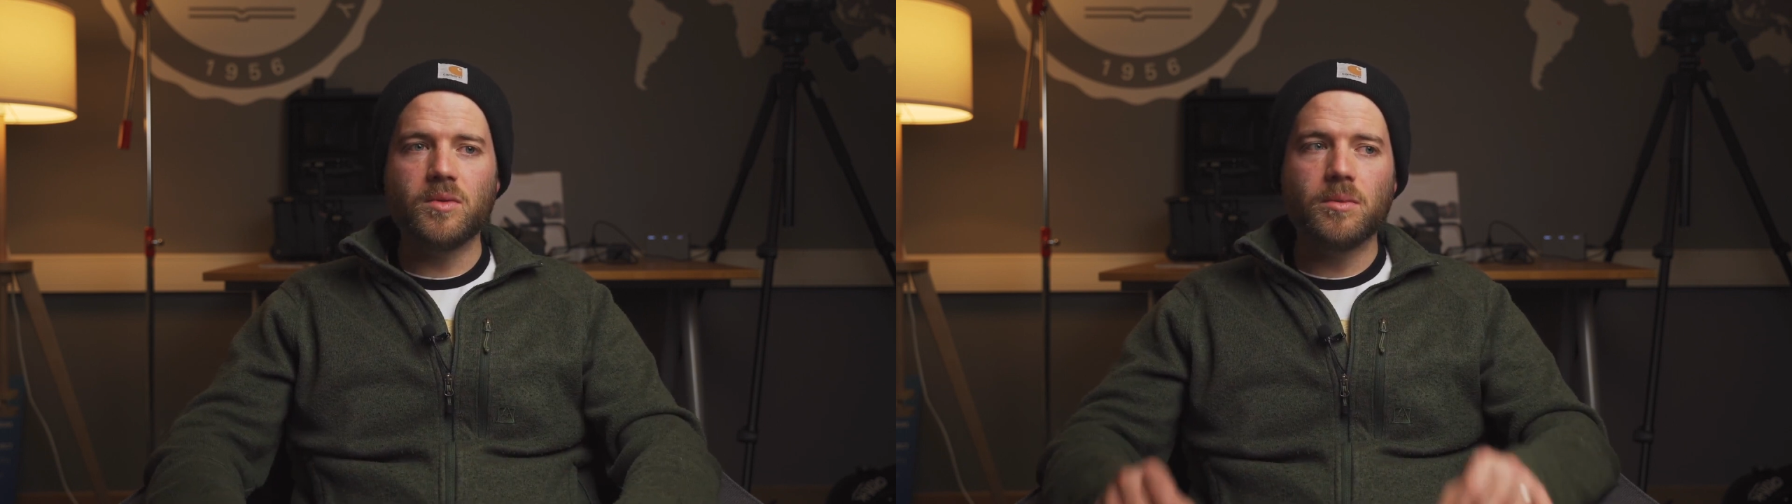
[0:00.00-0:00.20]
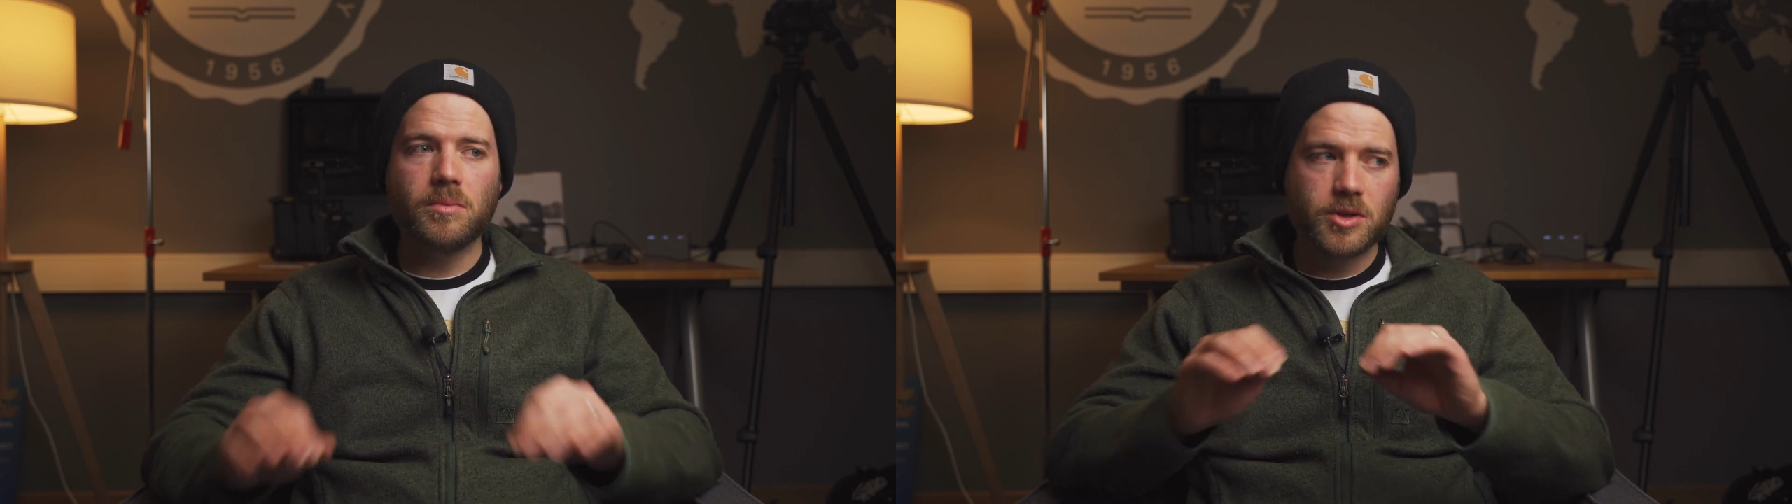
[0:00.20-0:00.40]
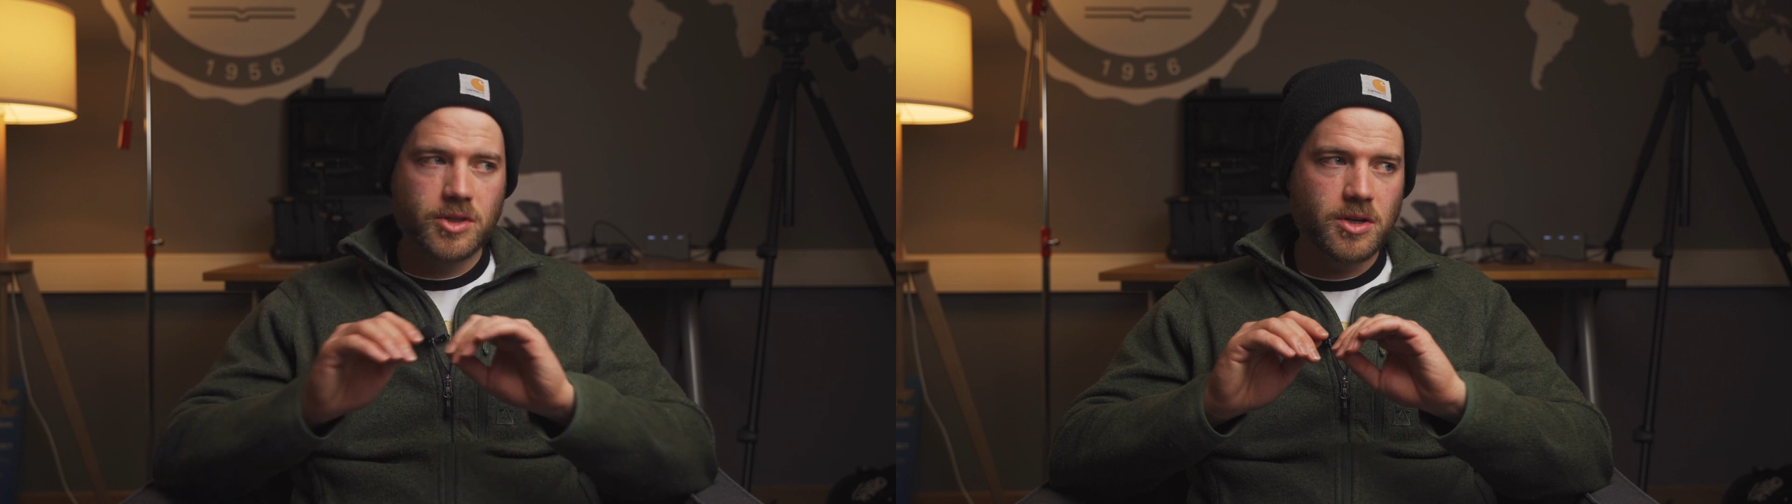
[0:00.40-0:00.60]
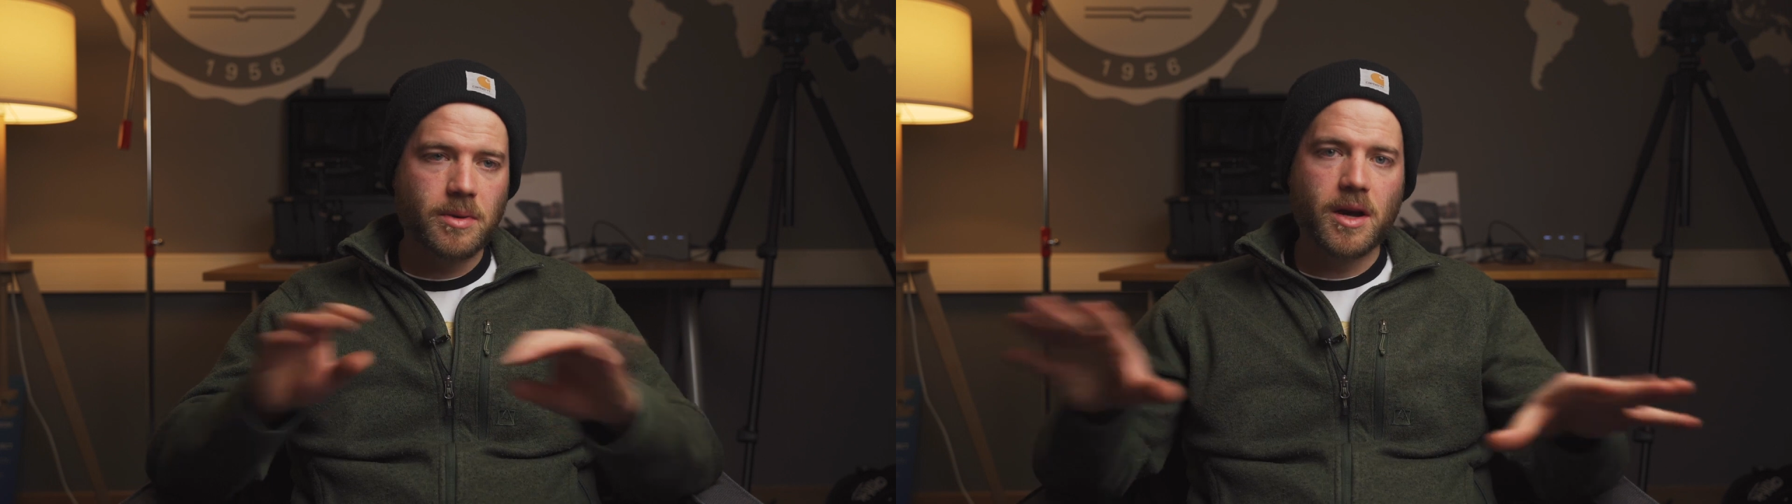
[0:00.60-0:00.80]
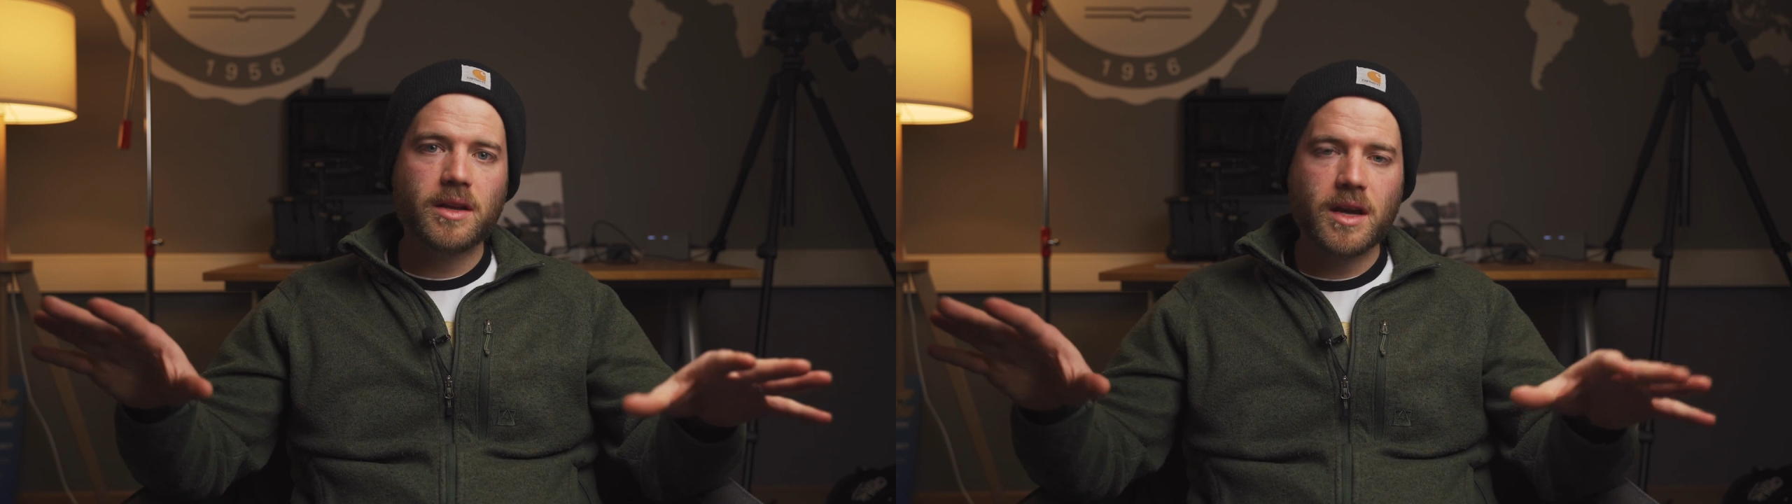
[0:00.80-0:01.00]
will push your
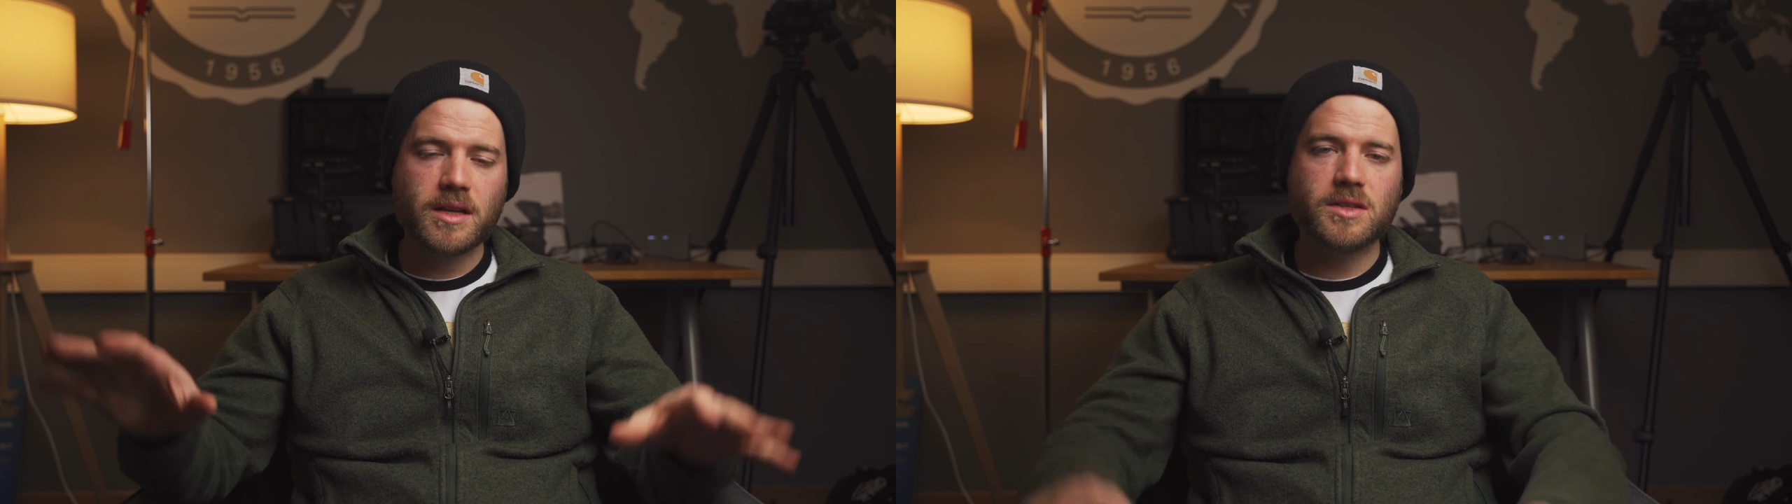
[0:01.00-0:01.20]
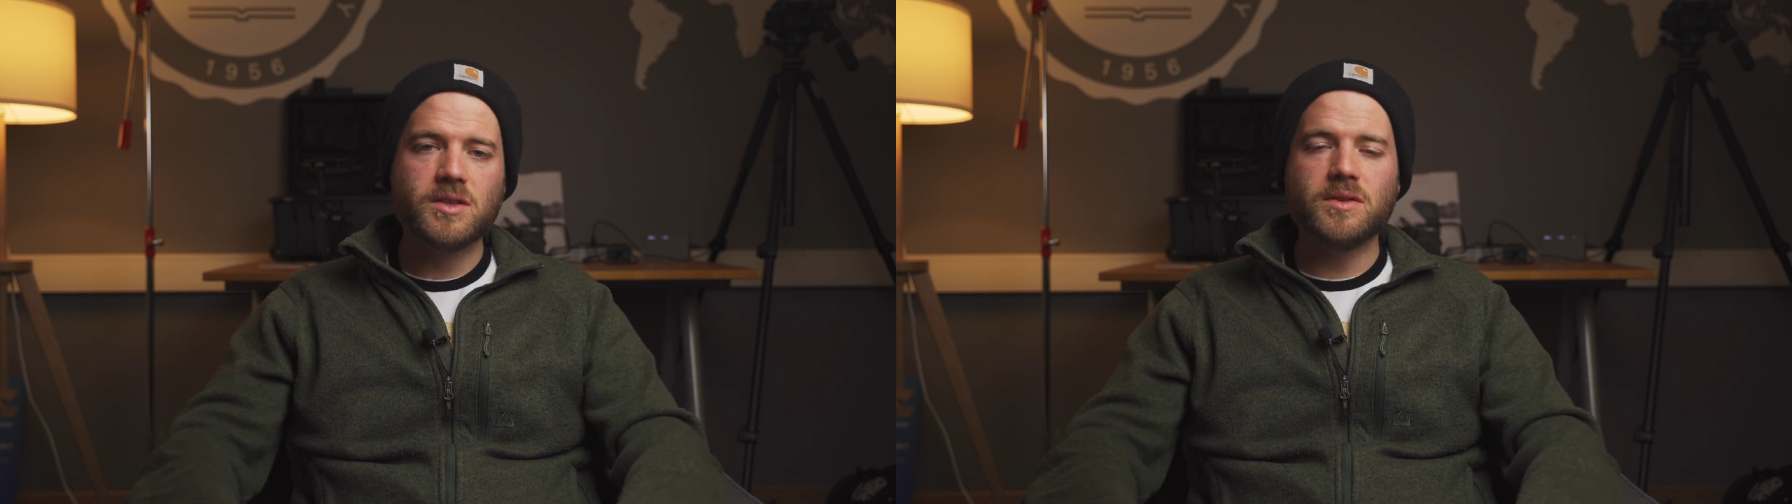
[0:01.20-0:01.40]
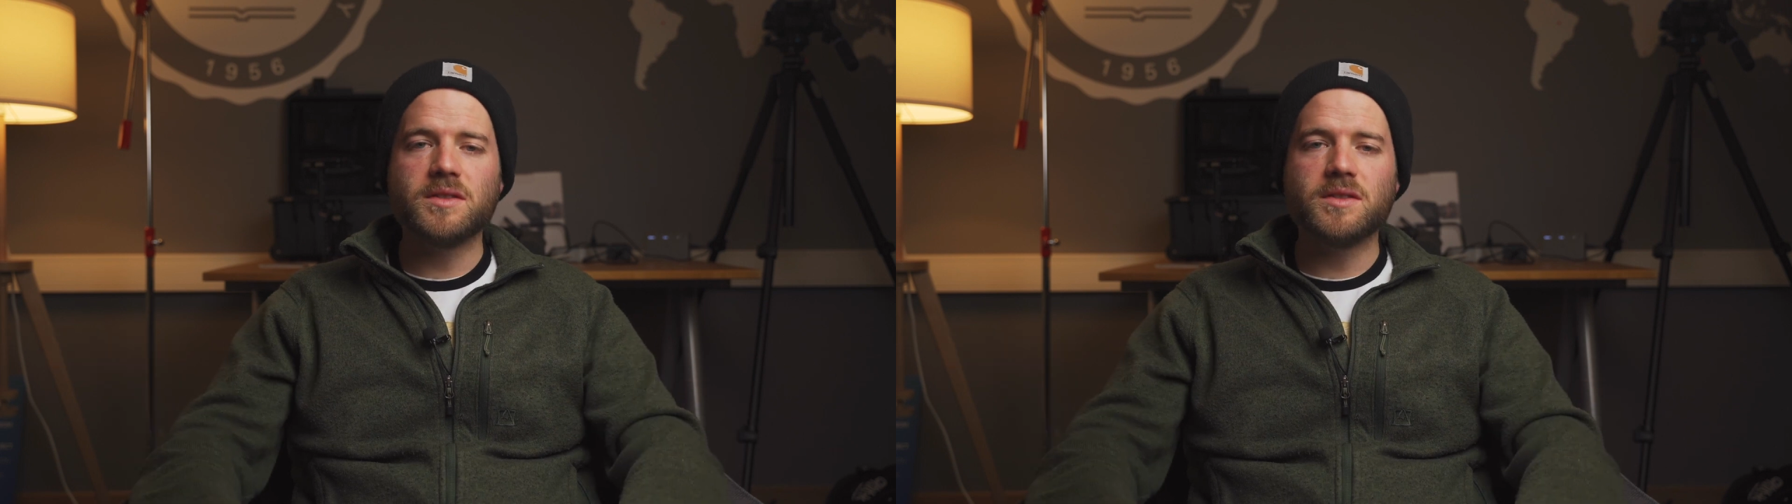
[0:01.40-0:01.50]
podcast to.